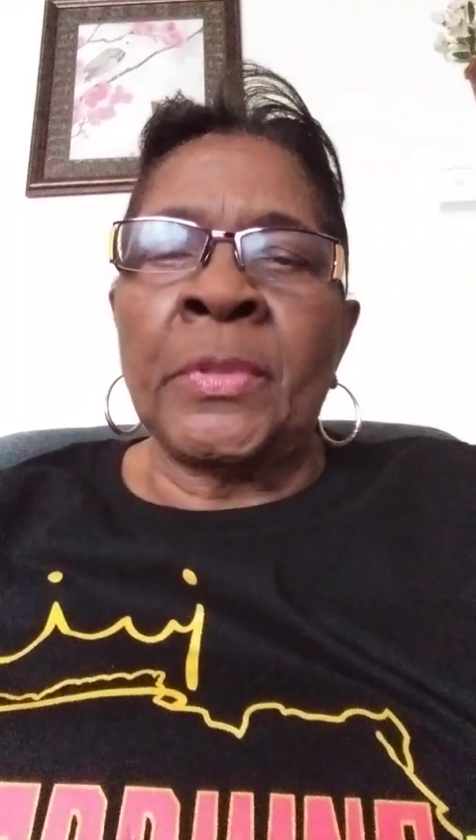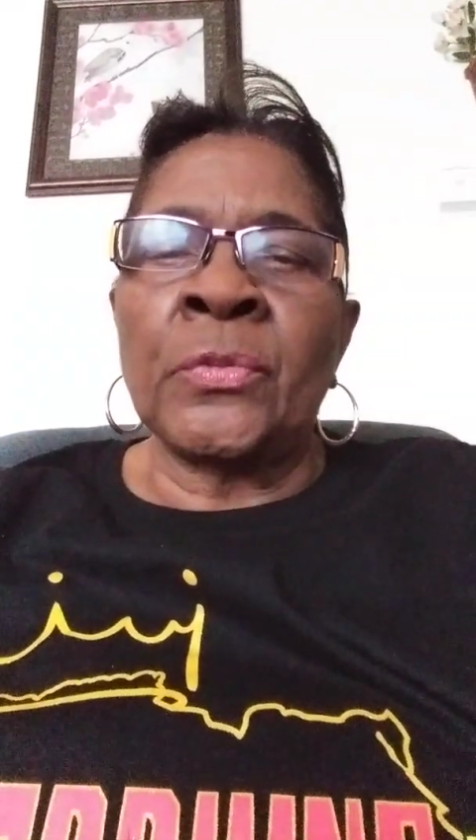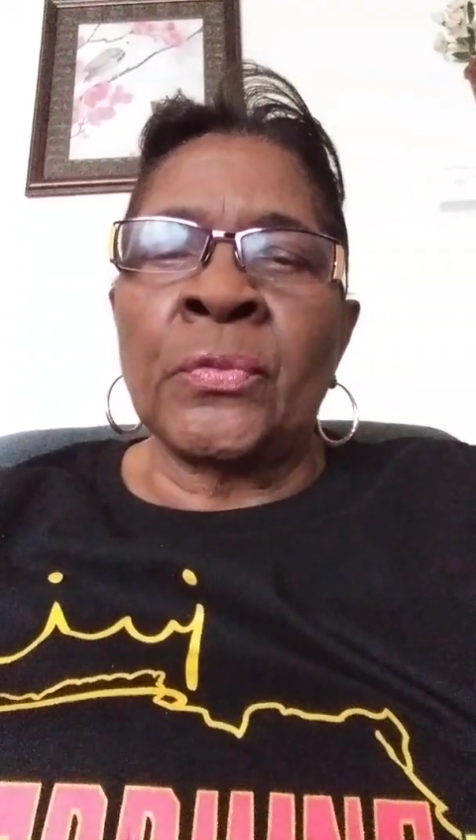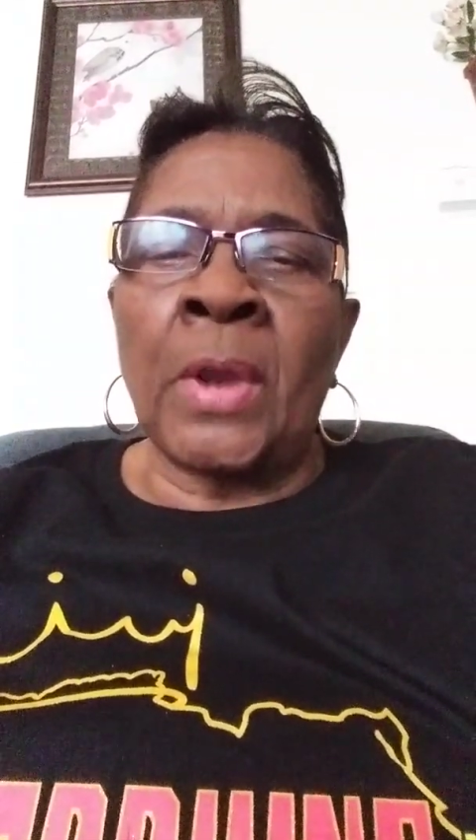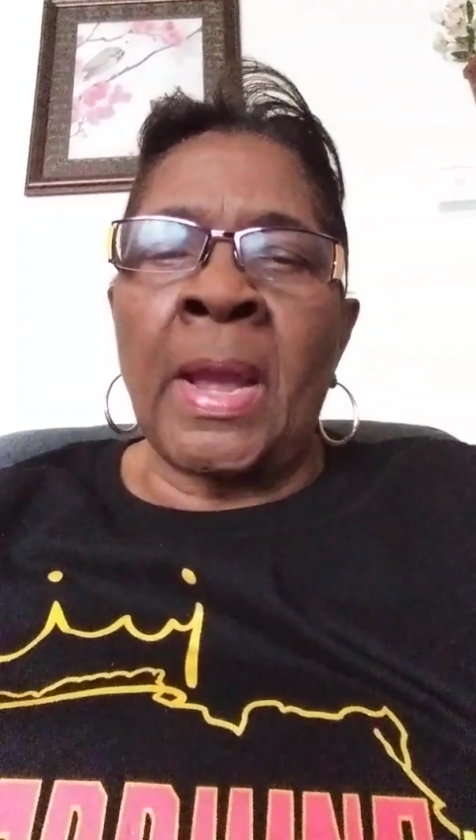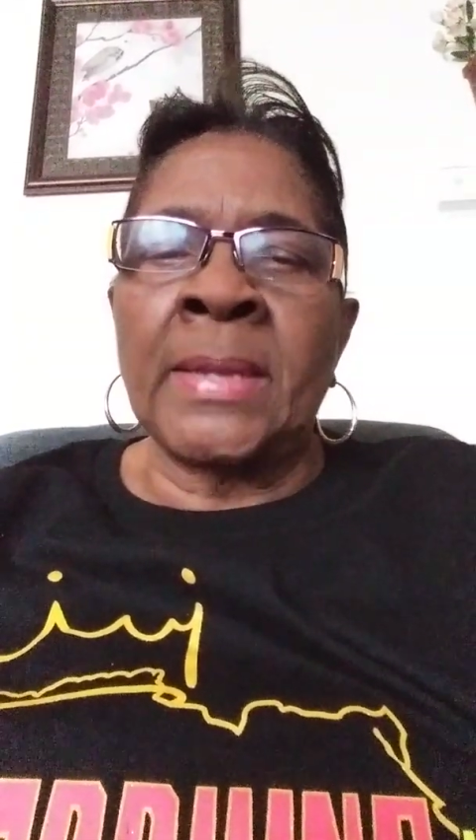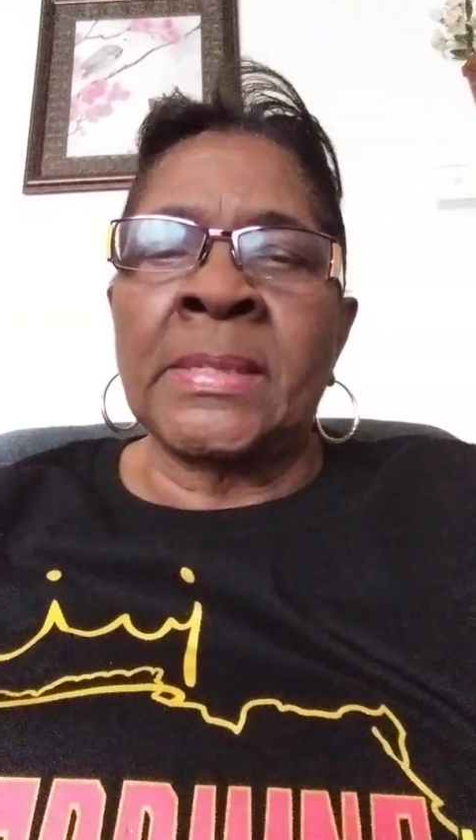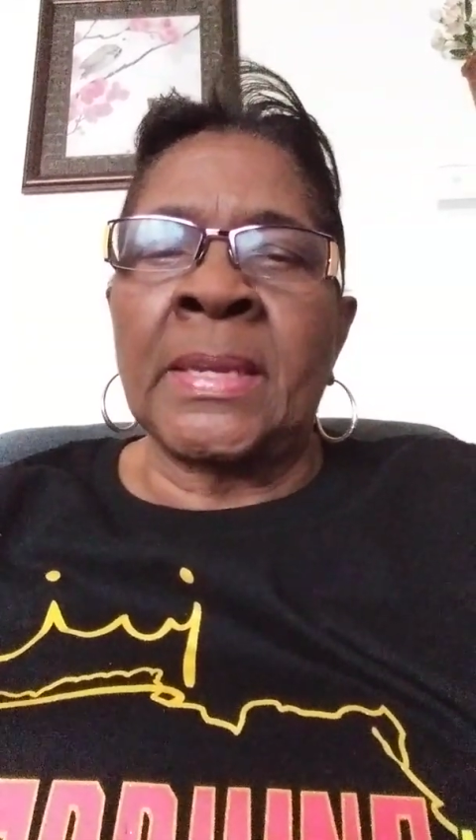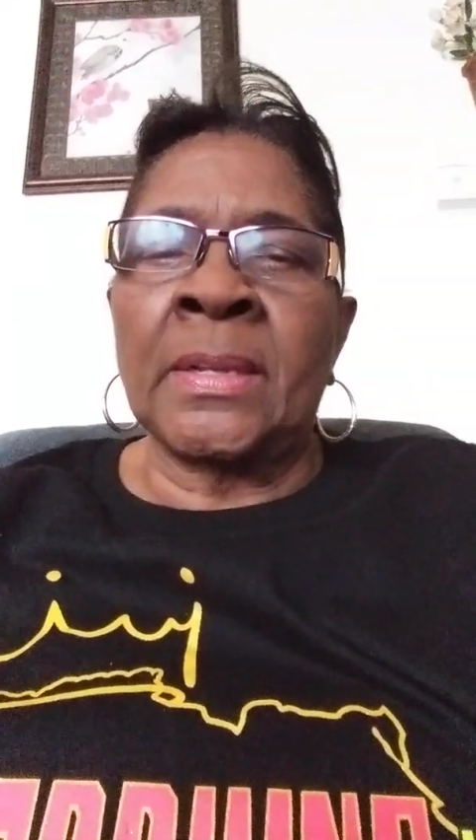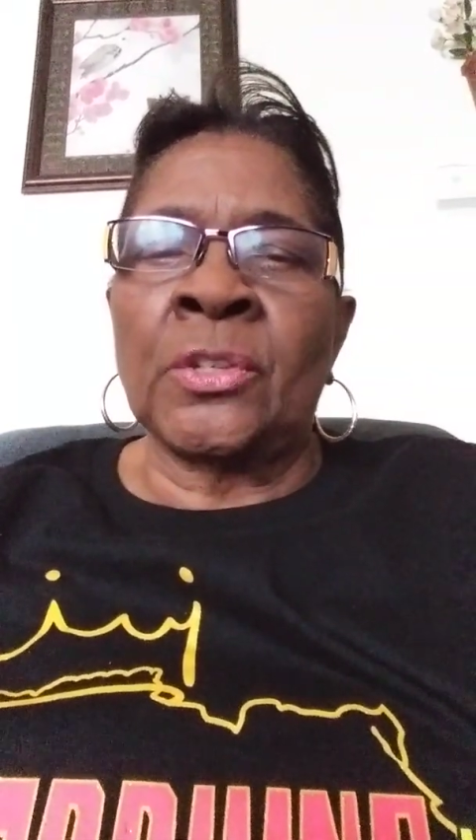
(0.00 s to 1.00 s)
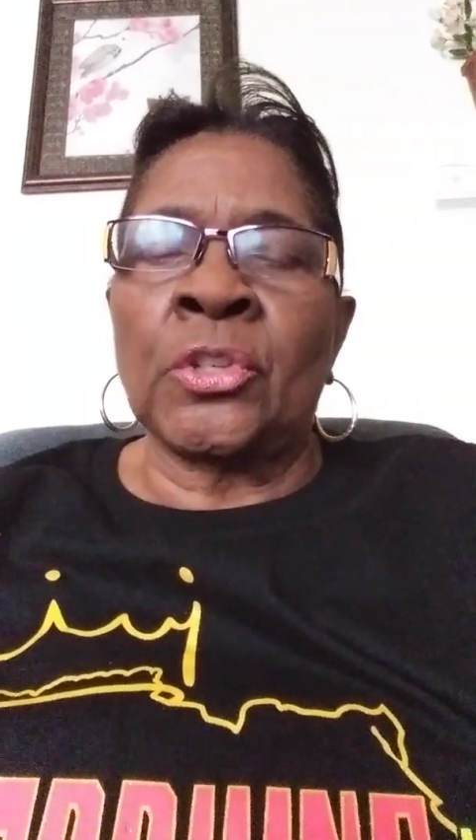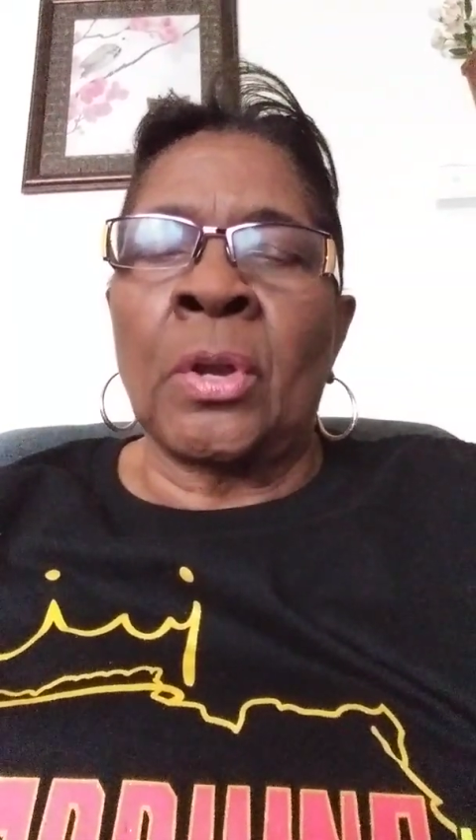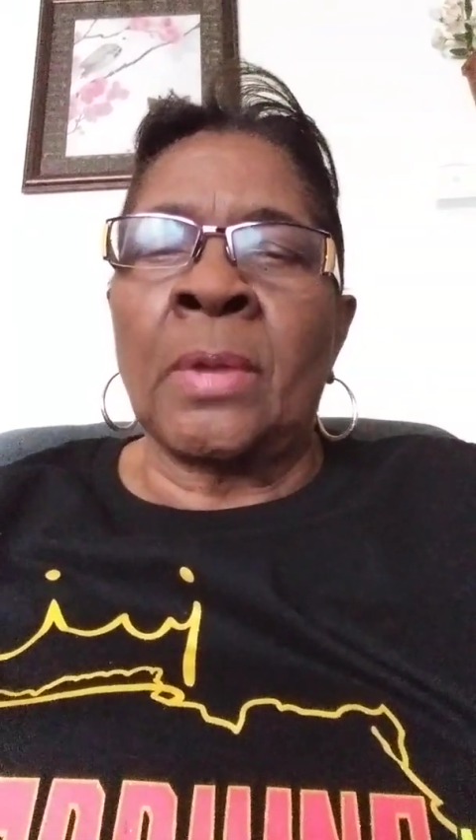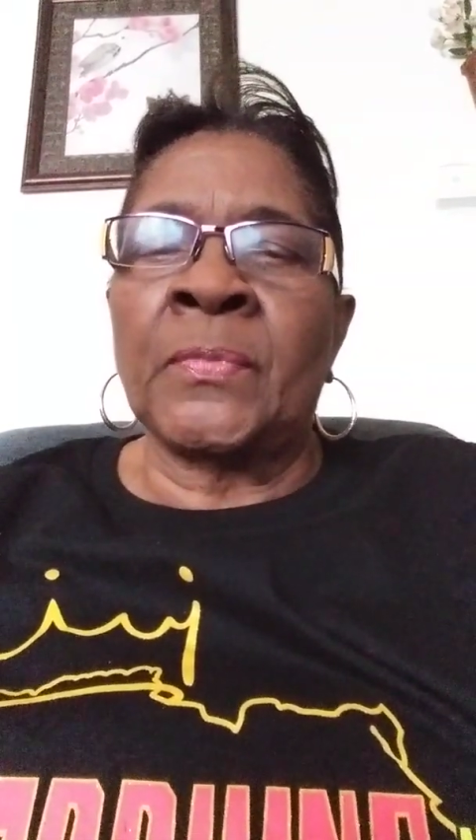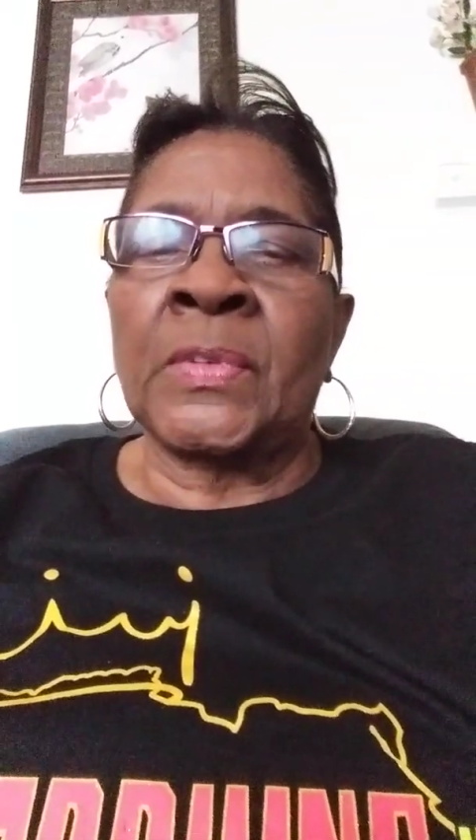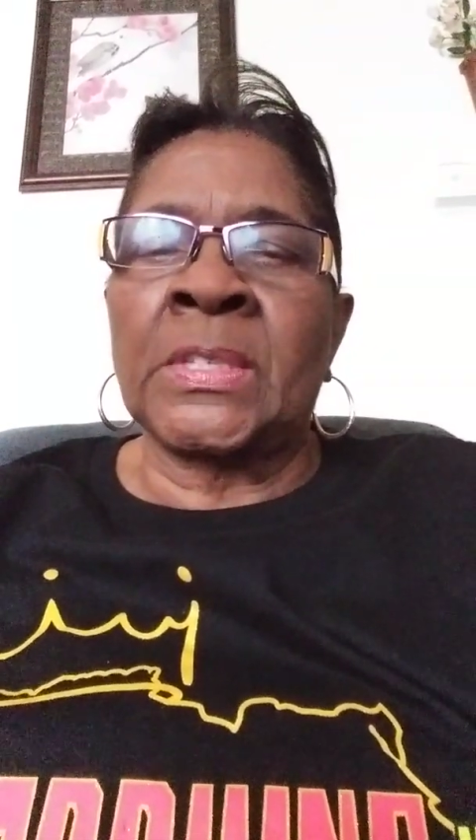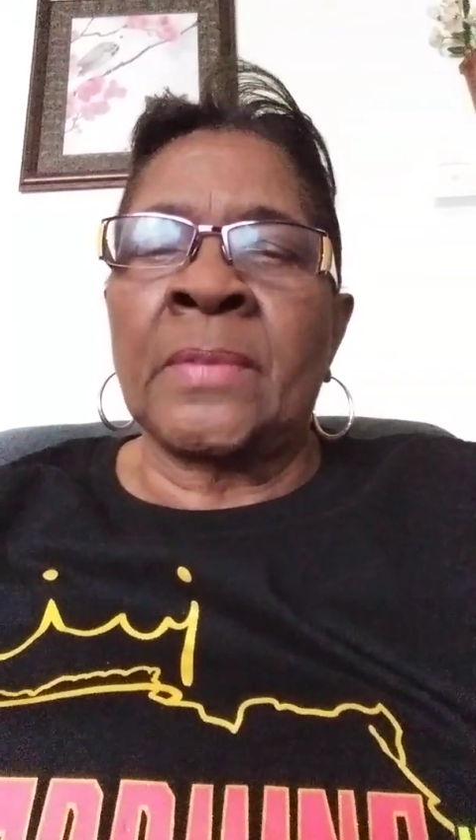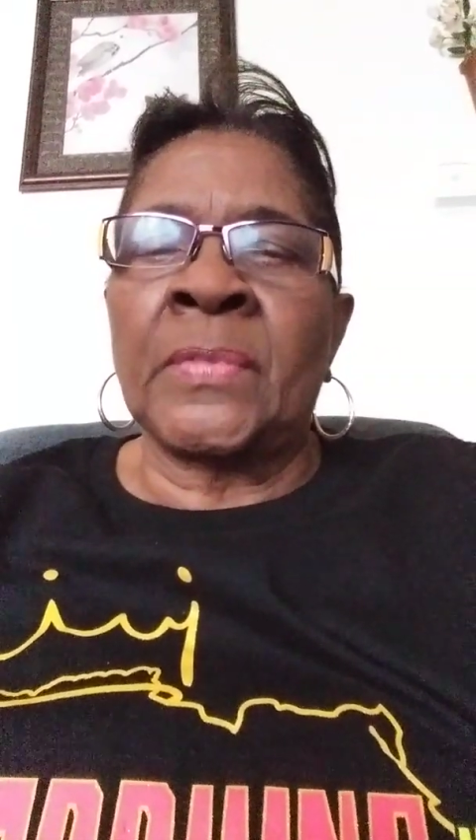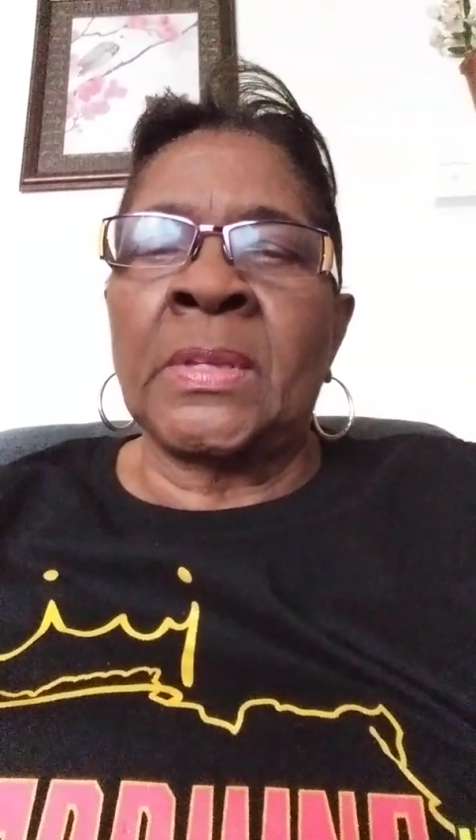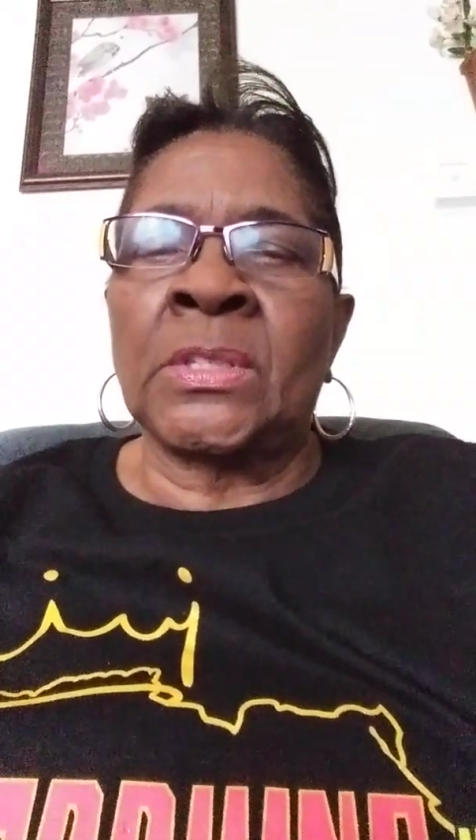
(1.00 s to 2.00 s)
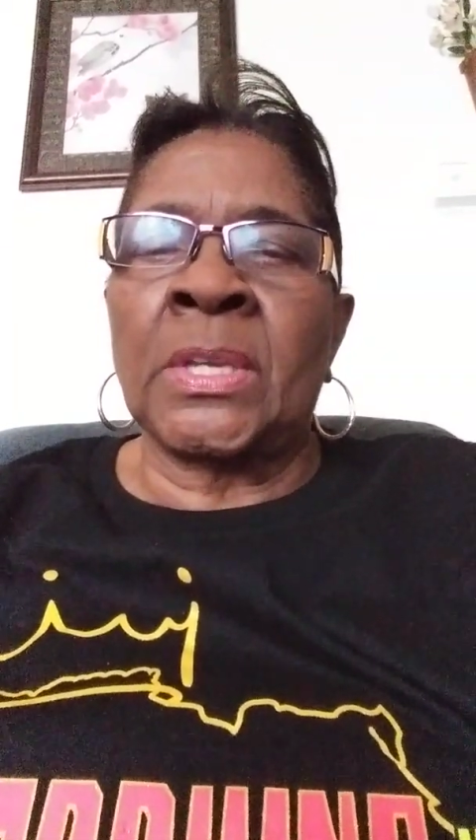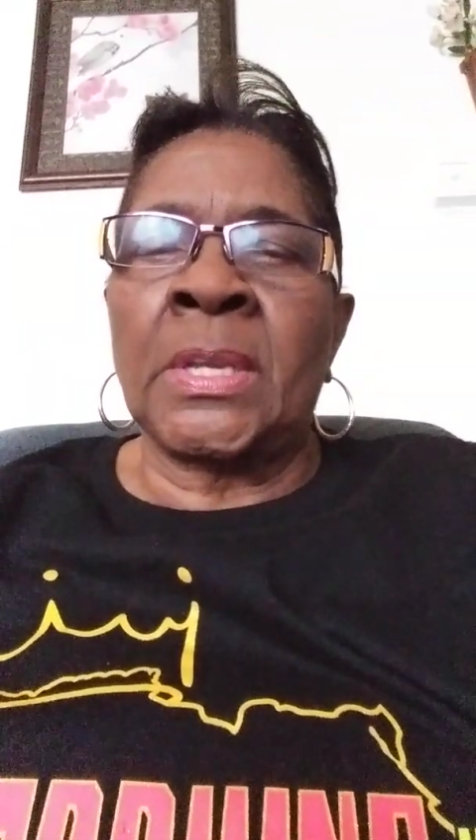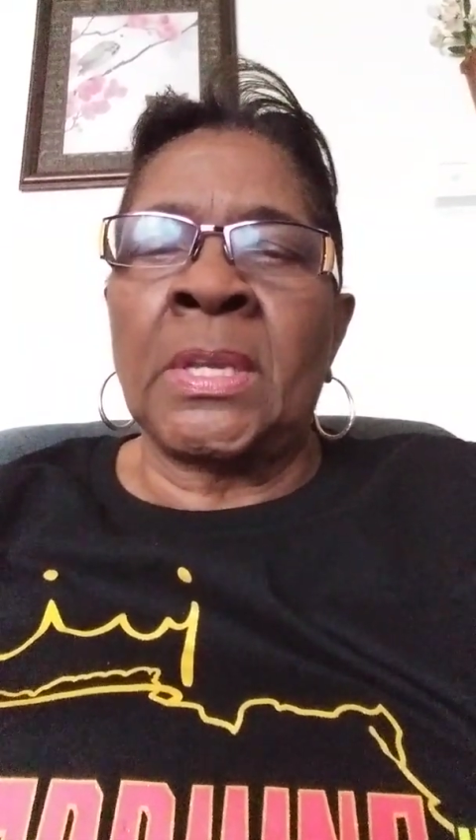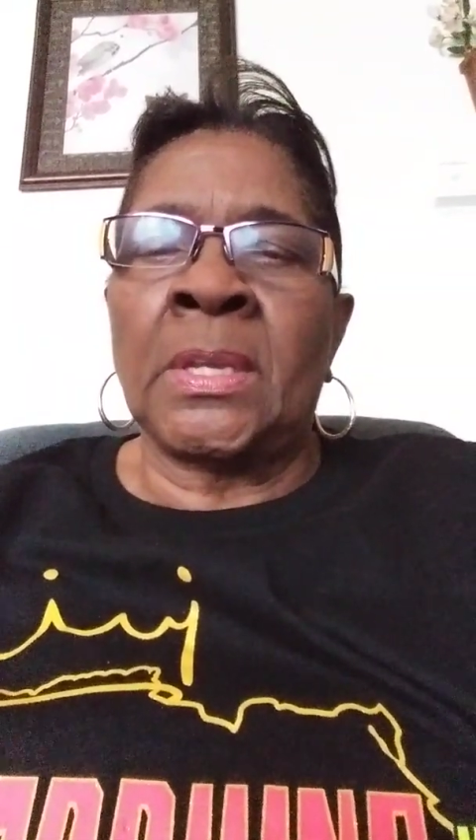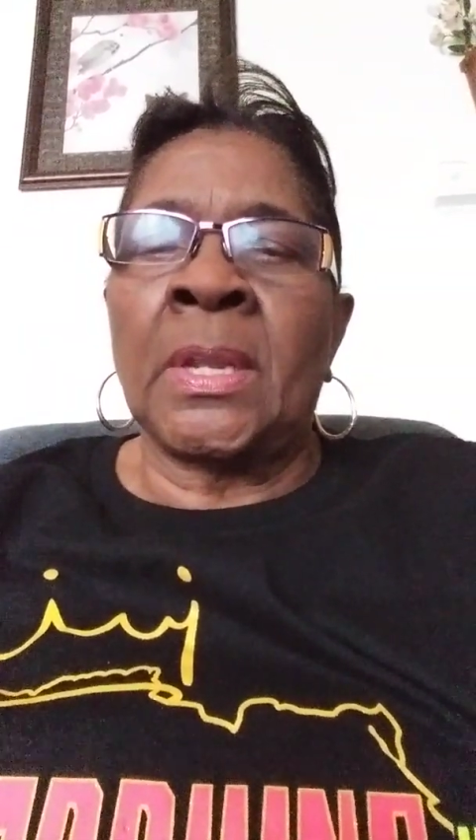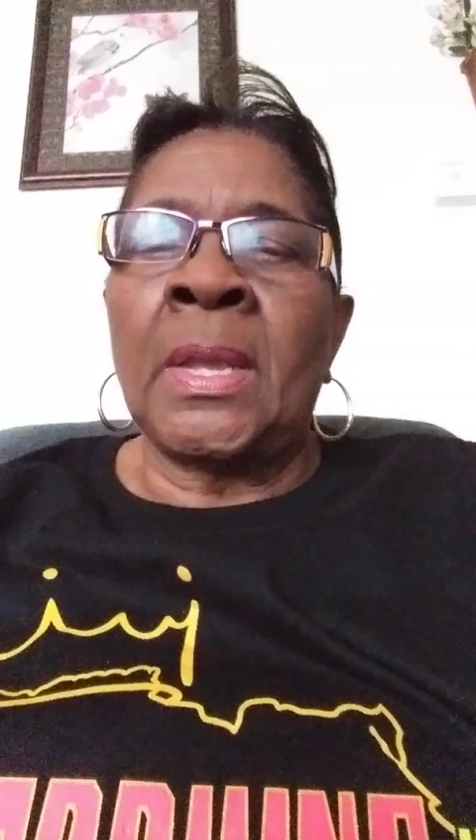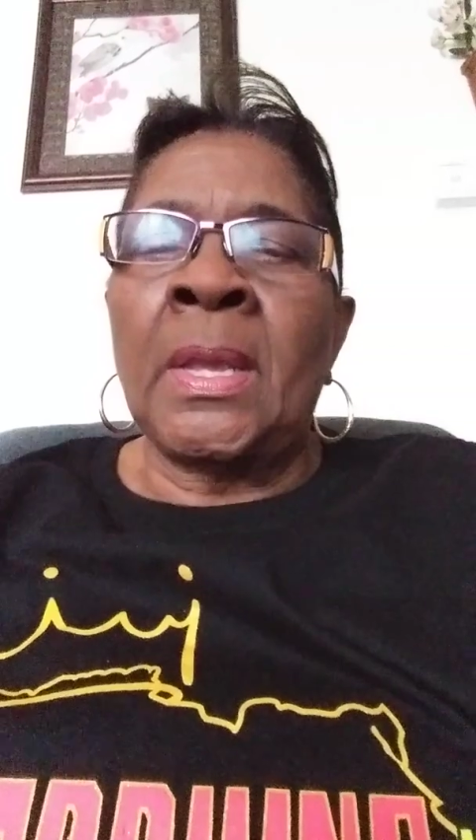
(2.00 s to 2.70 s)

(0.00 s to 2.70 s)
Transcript: Try to get a job for something to eat.